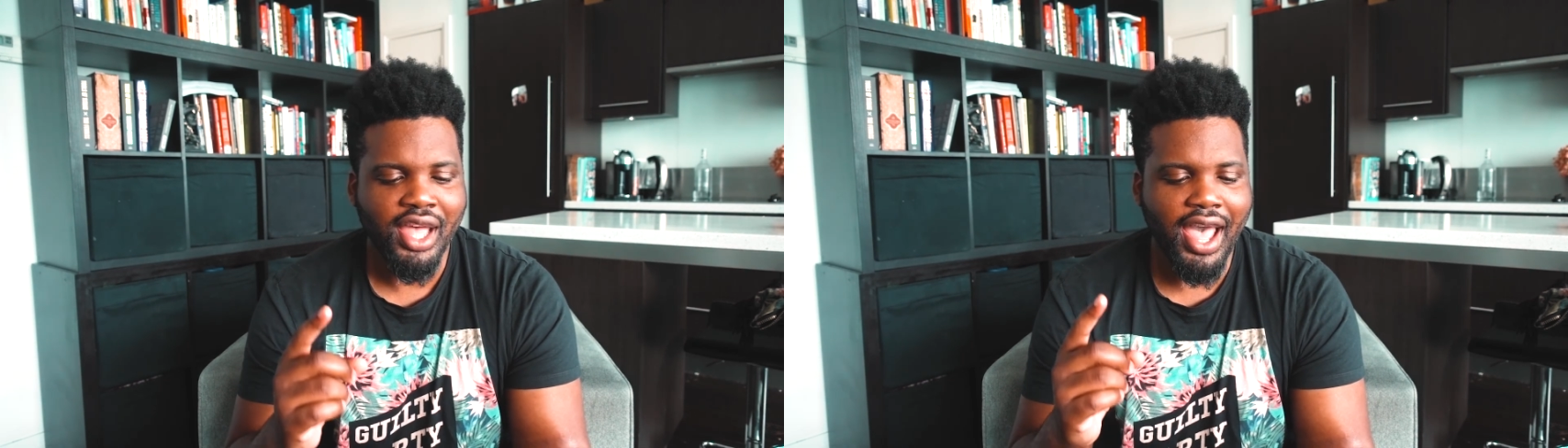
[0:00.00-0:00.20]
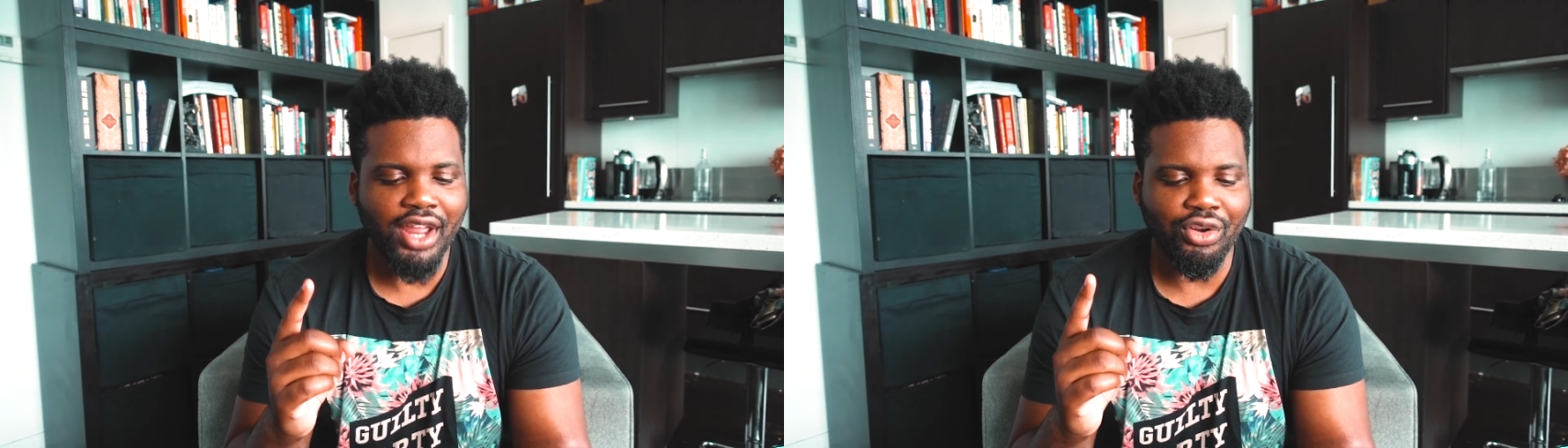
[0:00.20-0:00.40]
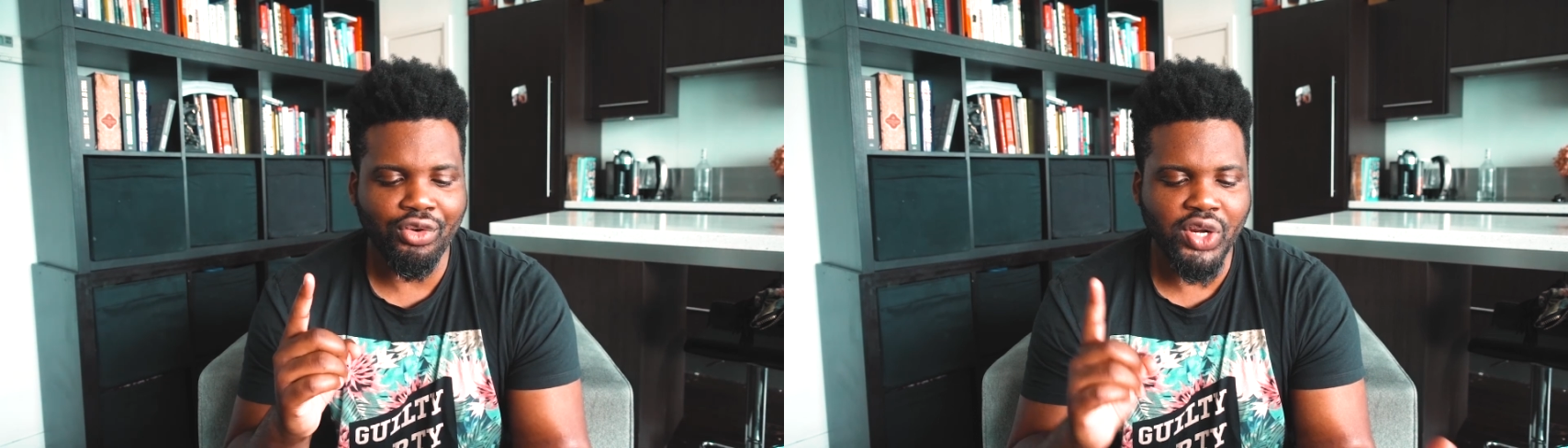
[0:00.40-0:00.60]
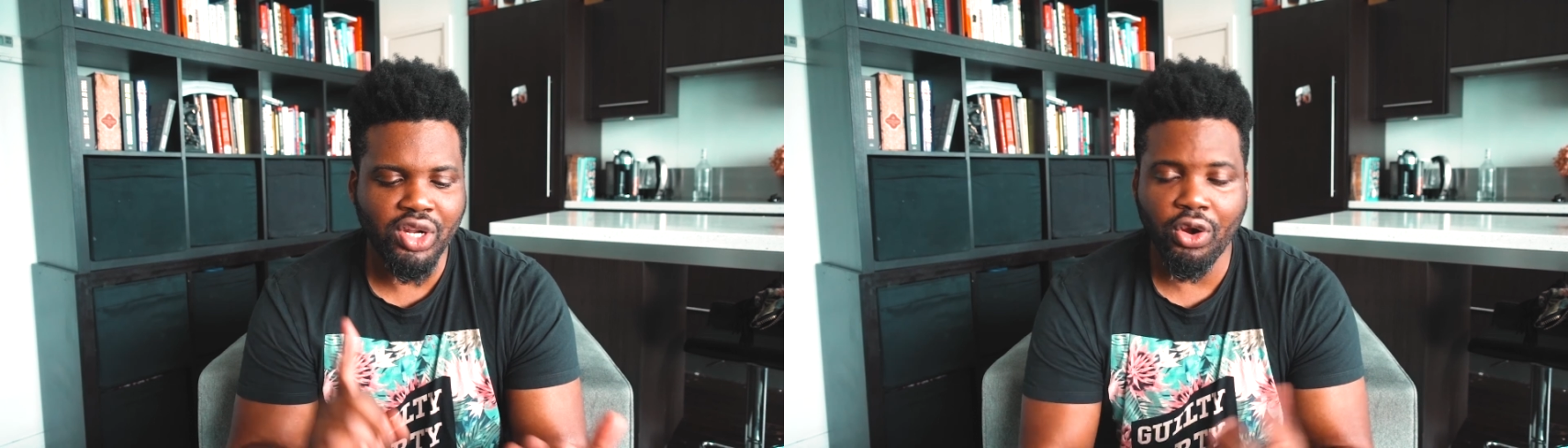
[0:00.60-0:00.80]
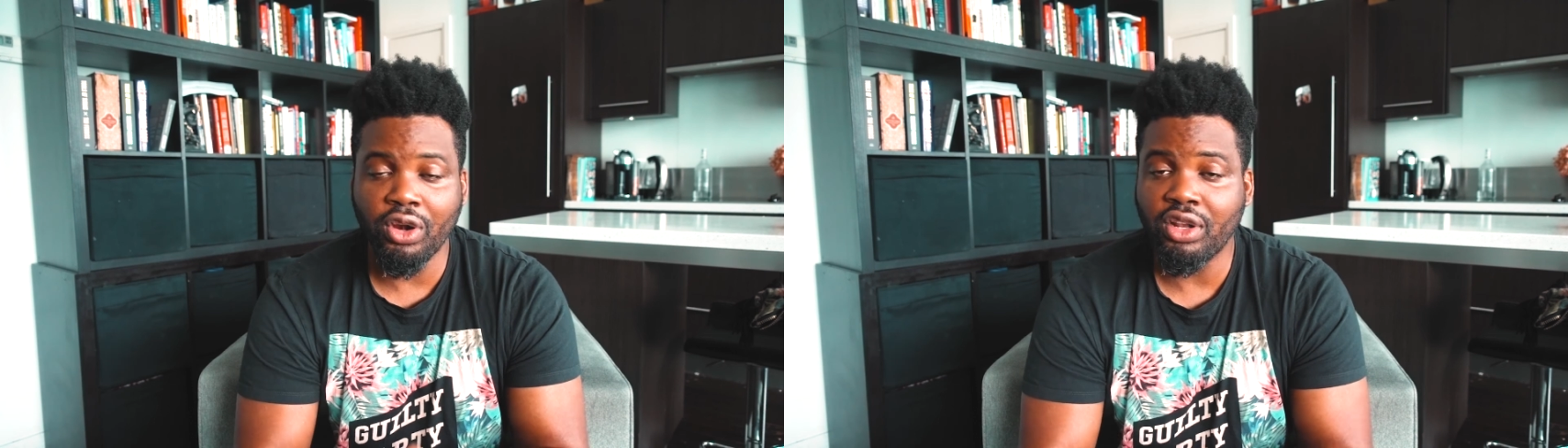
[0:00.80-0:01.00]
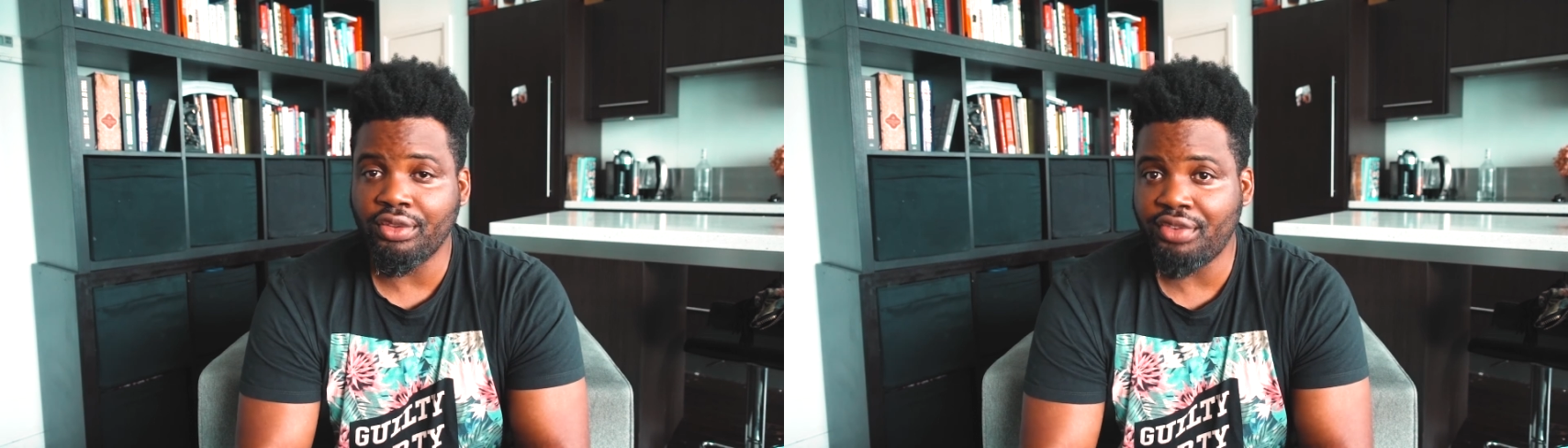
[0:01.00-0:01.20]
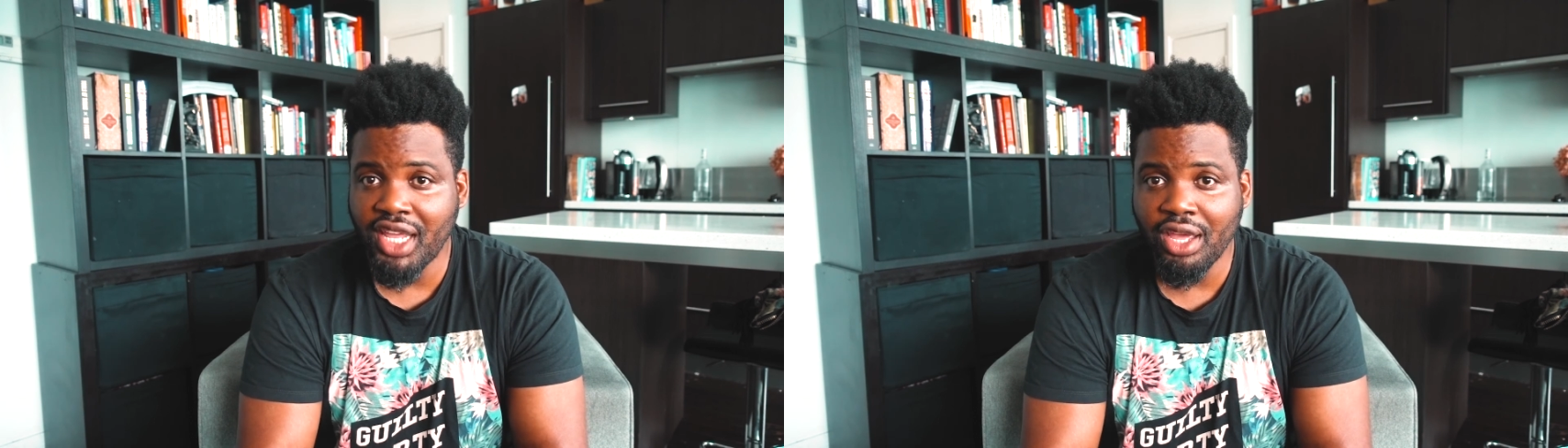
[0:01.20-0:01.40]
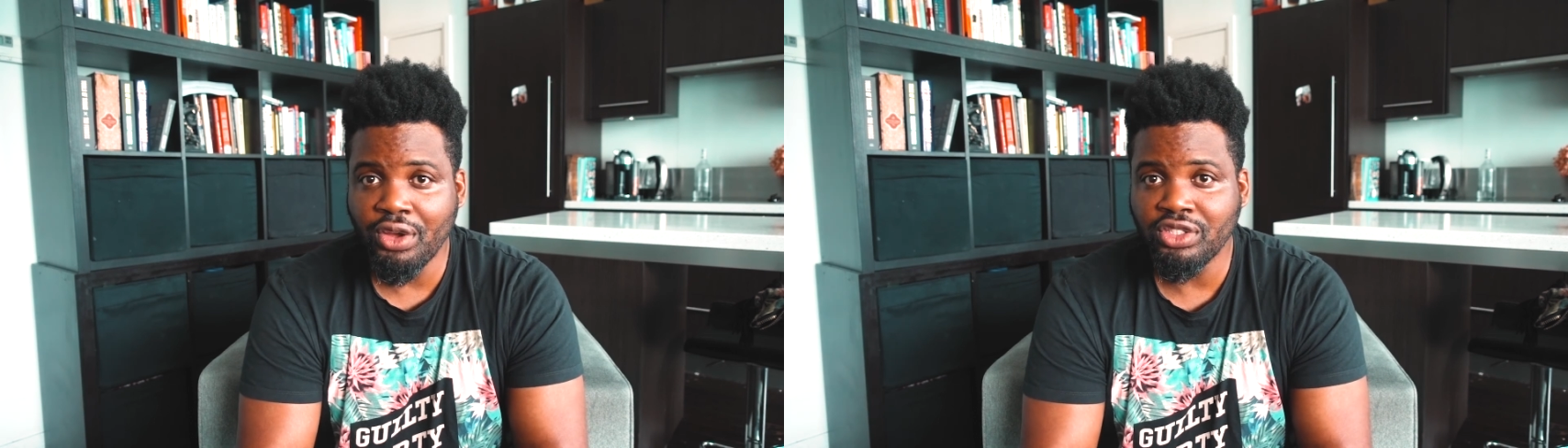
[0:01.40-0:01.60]
either record
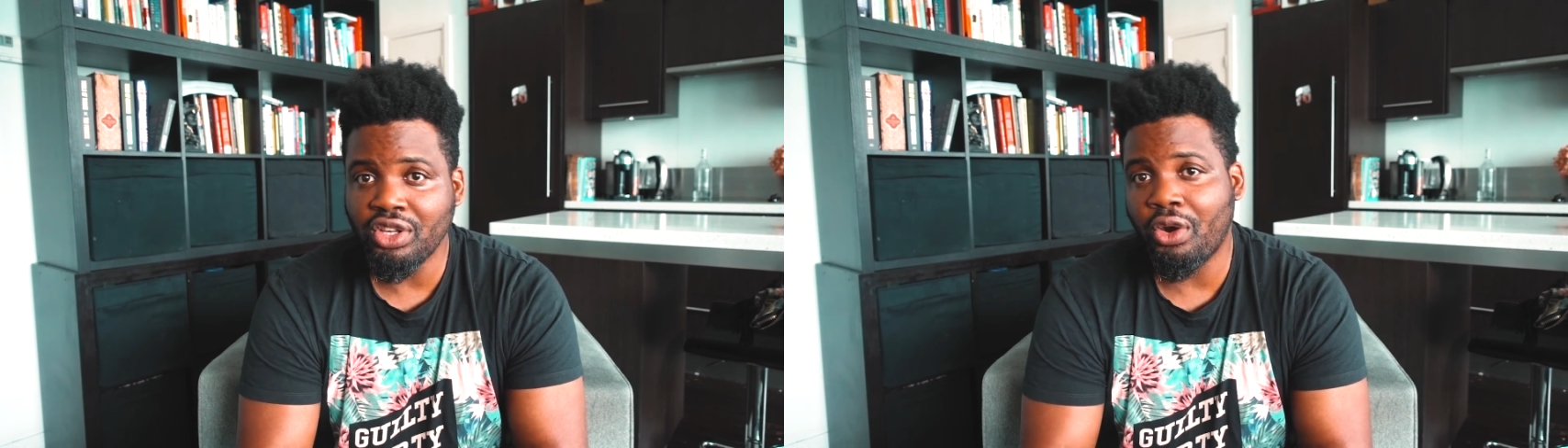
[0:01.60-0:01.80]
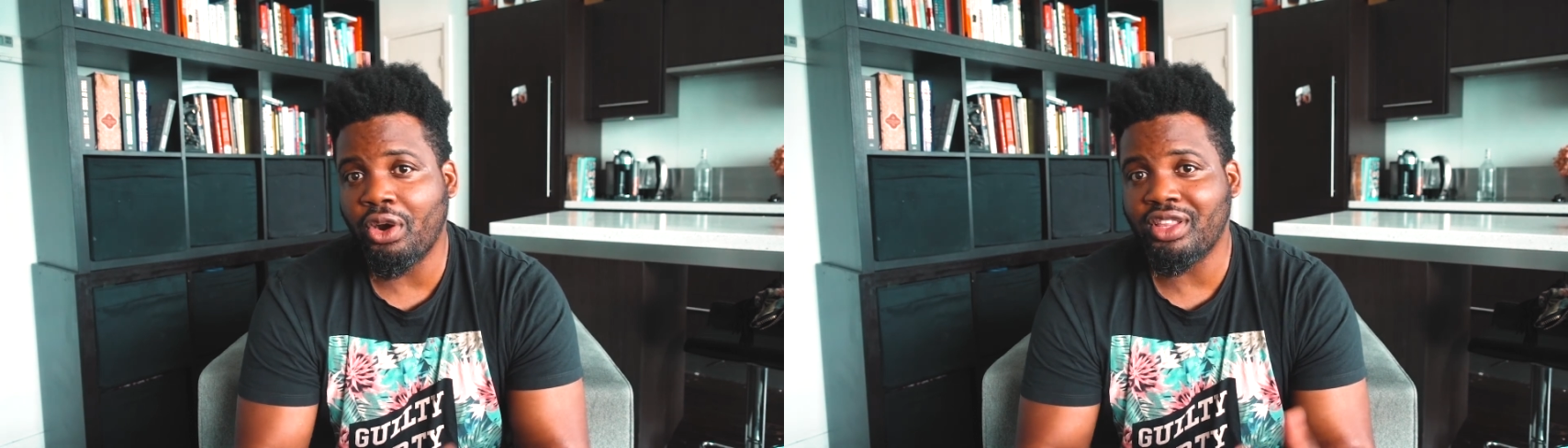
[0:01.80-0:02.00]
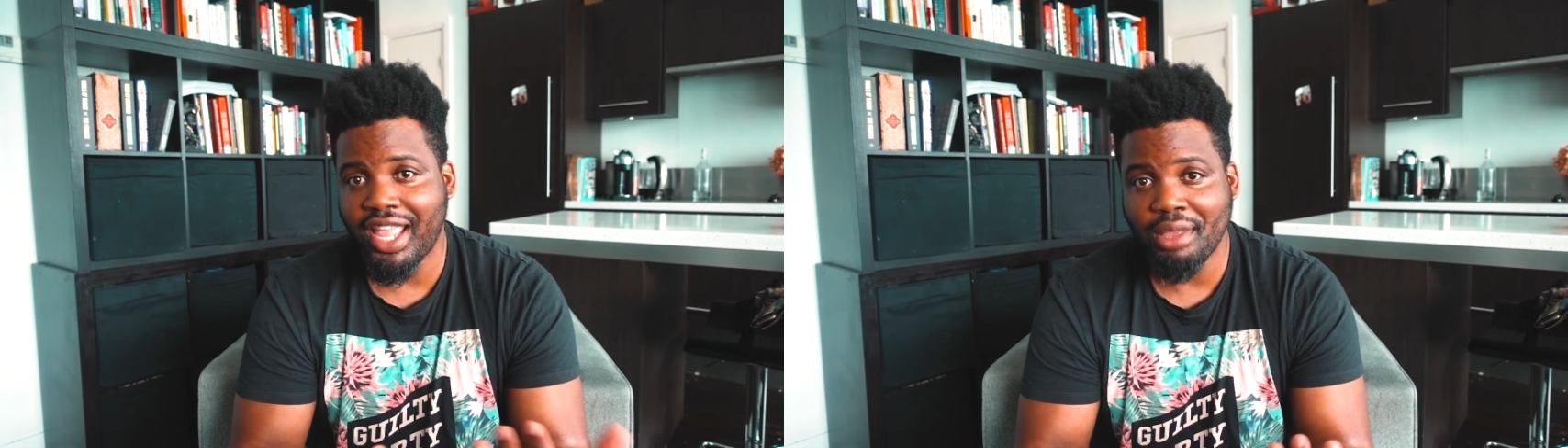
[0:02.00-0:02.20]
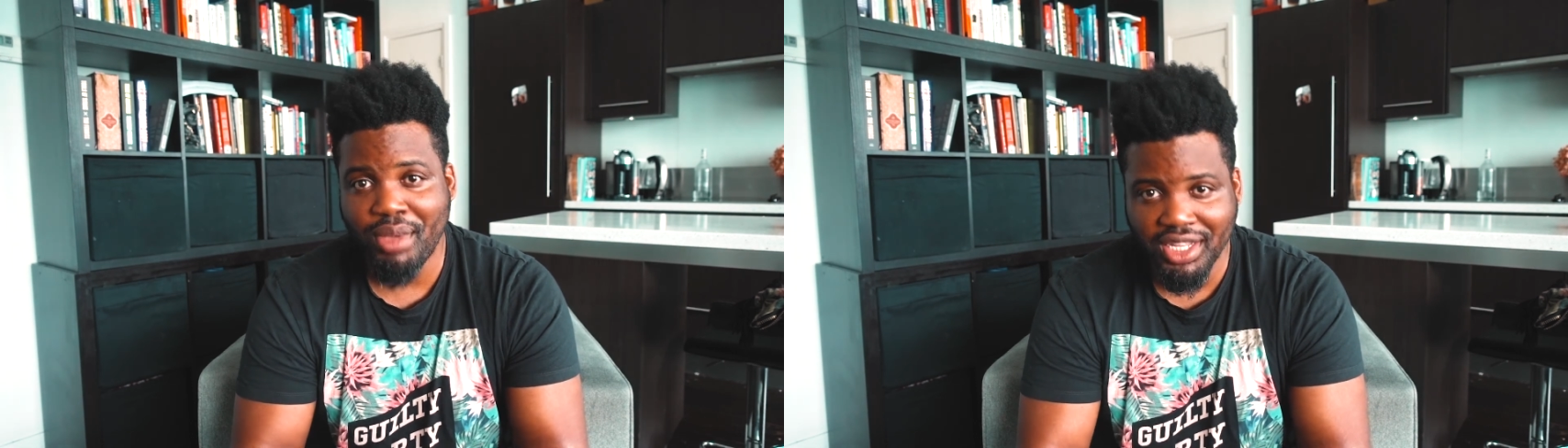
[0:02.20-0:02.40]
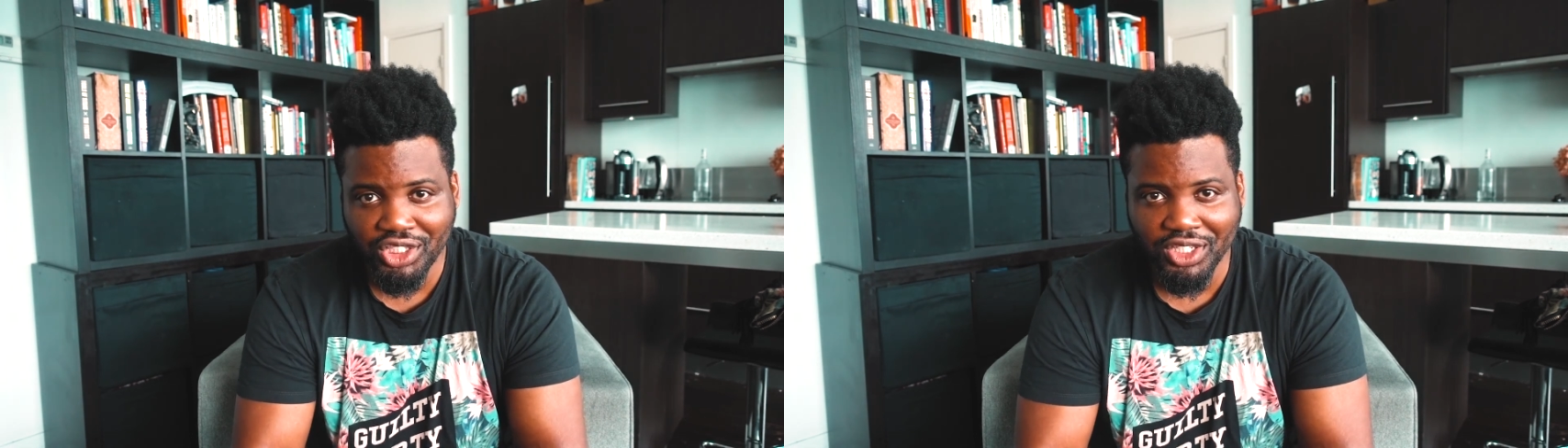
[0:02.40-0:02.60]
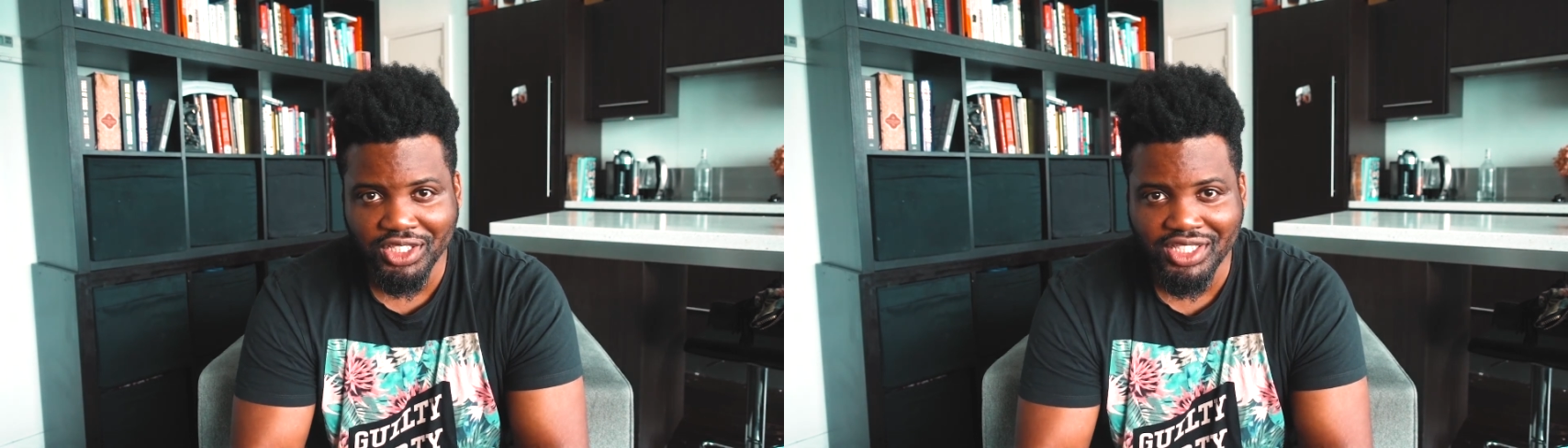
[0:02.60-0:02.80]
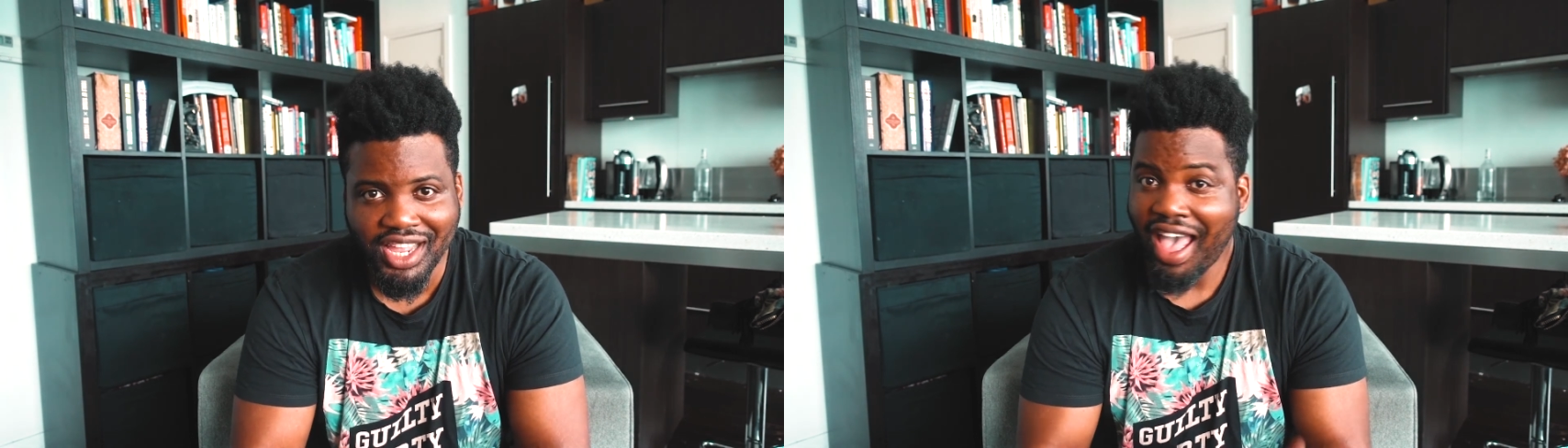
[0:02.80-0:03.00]
videos or take pictures.